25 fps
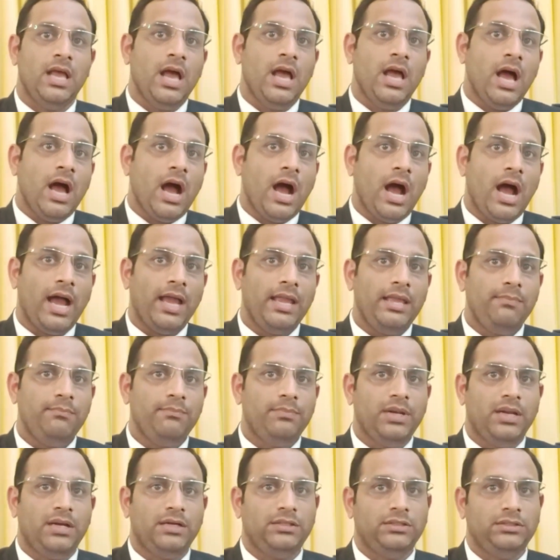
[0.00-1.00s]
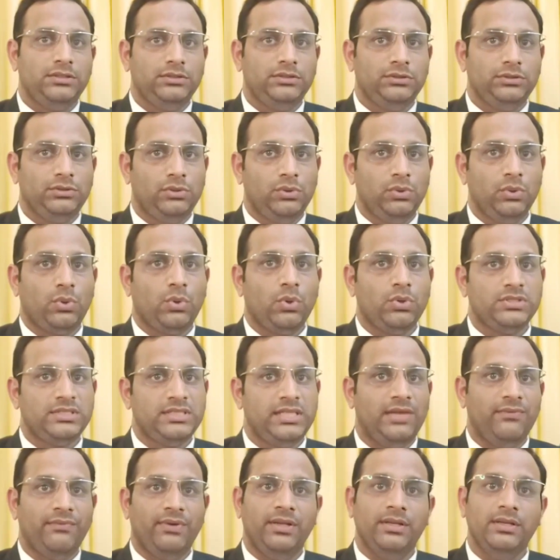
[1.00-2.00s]
High blood glucose
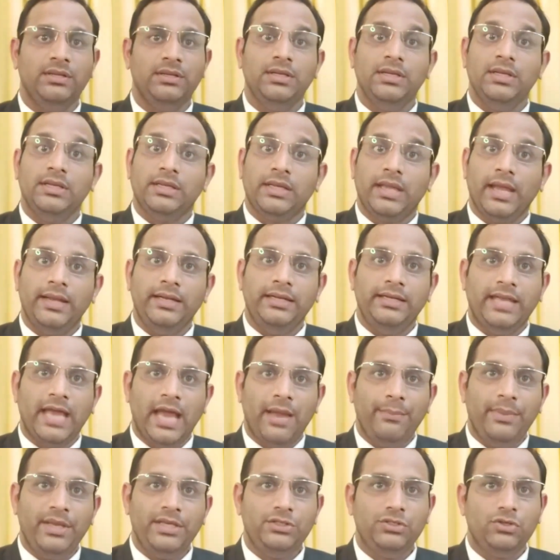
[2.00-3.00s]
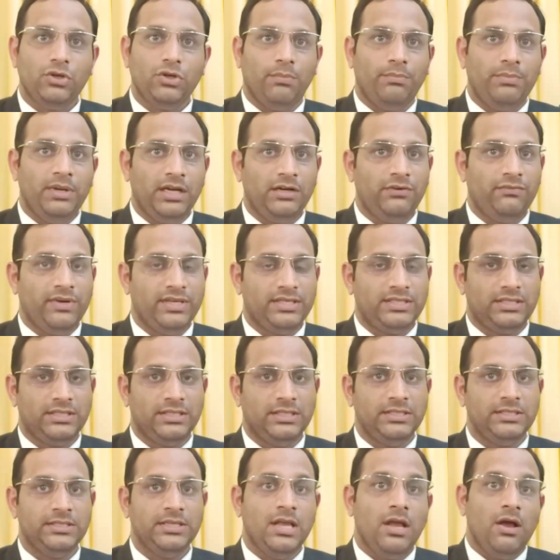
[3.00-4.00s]
level can damage your blood vessels,
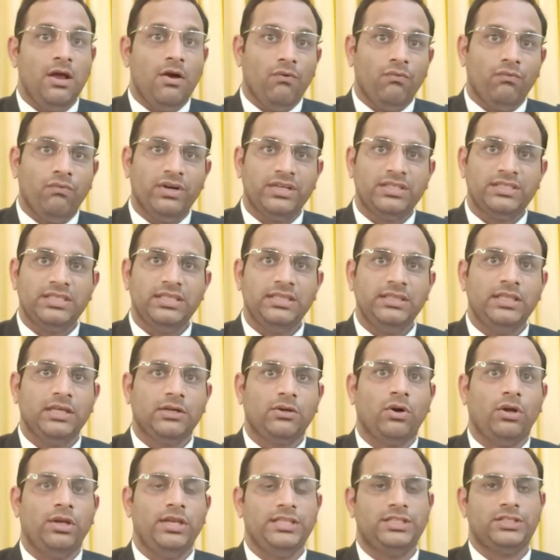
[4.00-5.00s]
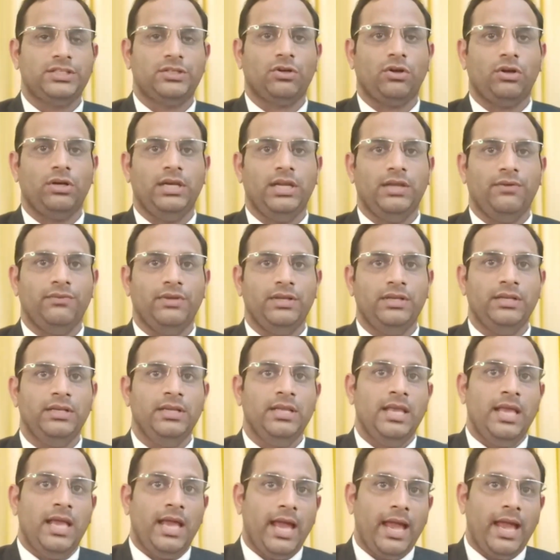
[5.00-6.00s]
worsen the cholesterol level
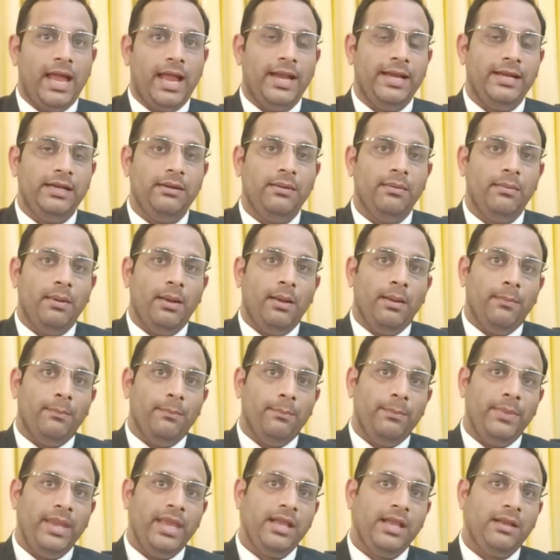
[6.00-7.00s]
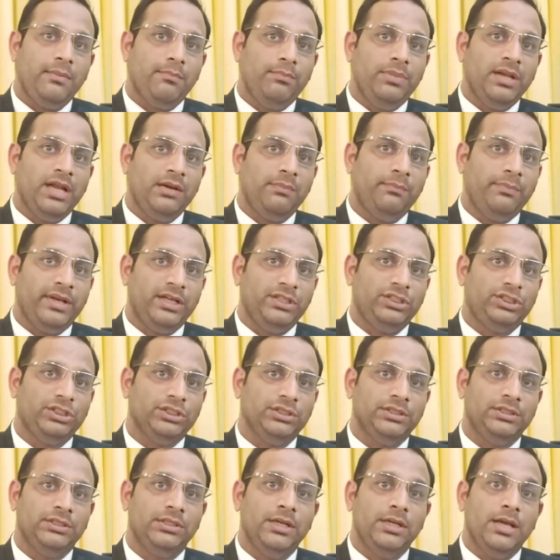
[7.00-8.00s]
and make blood
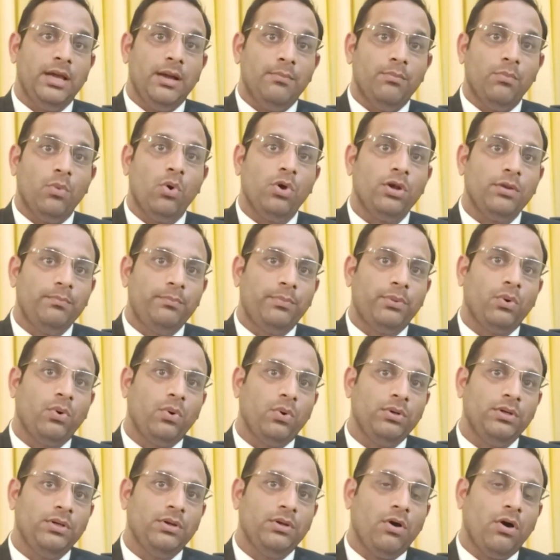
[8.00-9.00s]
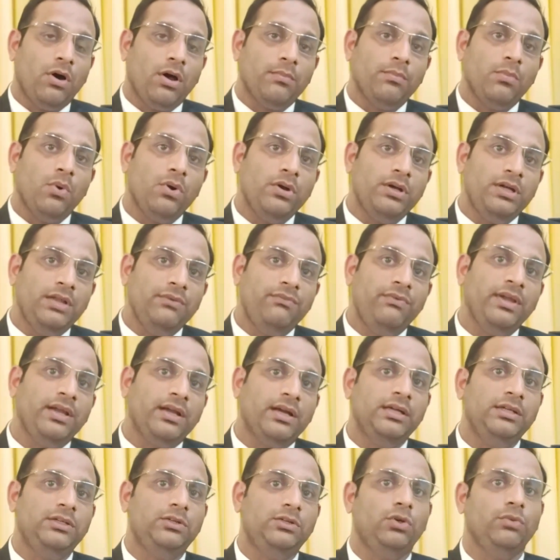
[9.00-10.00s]
pressure more prone or more
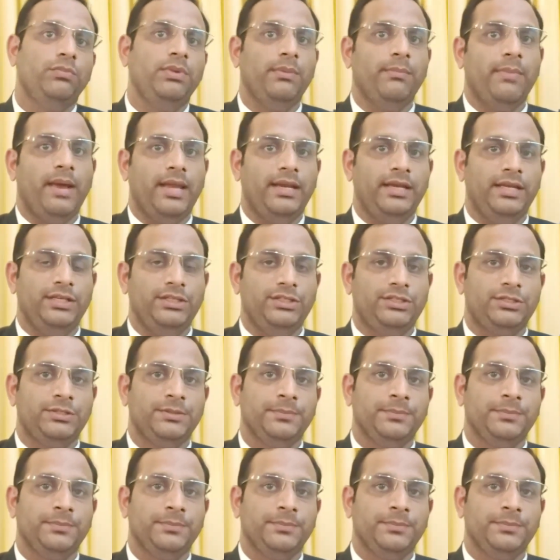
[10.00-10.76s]
difficult to be managed.